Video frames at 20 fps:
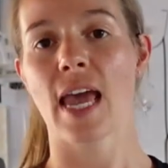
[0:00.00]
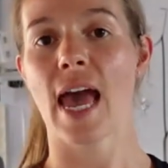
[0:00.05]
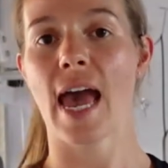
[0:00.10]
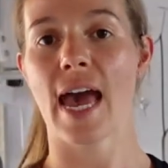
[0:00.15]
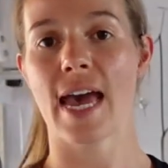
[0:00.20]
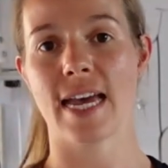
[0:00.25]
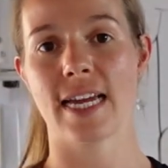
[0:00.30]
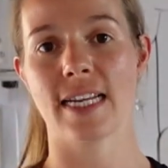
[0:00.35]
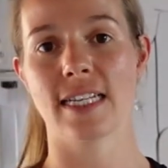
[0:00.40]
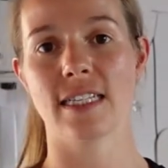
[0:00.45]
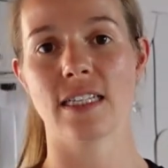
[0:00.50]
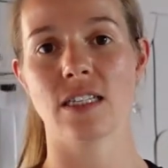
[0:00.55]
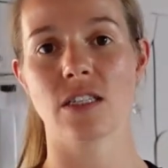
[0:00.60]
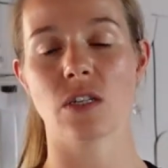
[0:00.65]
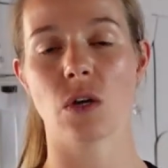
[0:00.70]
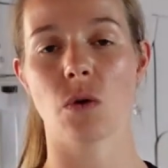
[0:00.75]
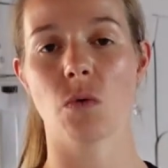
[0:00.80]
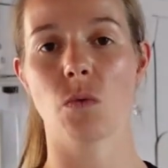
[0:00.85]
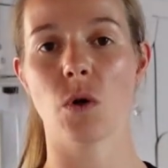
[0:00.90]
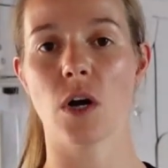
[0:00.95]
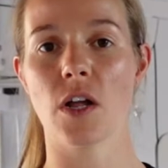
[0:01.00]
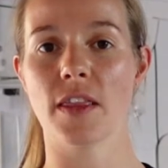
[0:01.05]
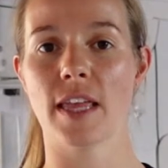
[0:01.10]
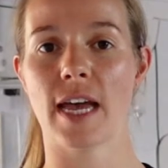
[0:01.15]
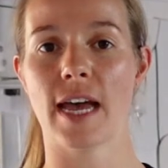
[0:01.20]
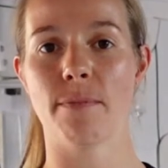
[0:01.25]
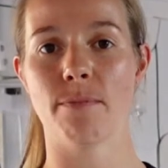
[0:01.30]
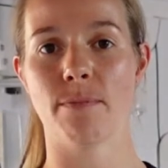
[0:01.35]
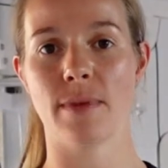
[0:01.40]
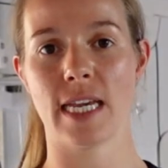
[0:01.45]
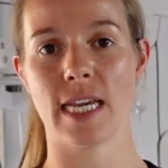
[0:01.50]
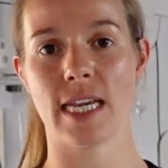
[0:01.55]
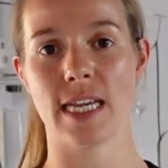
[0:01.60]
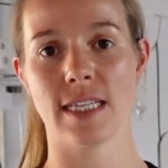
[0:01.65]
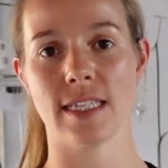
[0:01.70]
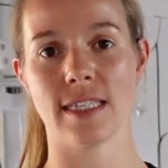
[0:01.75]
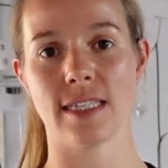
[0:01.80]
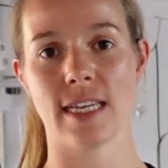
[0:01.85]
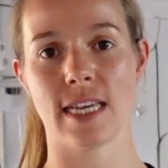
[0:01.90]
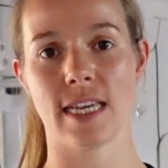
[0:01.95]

And what that means